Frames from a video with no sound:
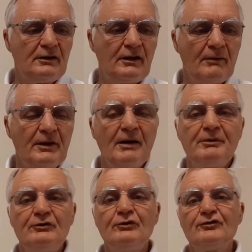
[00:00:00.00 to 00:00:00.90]
coming up,
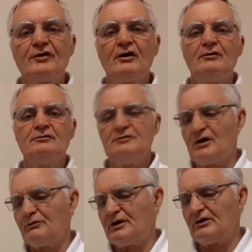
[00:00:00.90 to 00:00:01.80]
and also,
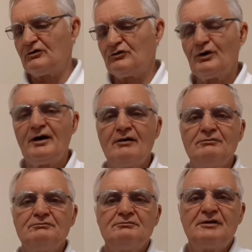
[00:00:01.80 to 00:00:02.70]
we can enjoy our
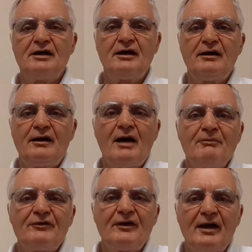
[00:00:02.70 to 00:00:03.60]

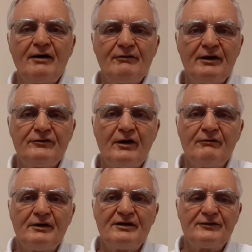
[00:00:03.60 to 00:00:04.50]
campers and caravans over
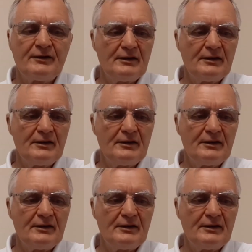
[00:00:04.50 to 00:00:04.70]
this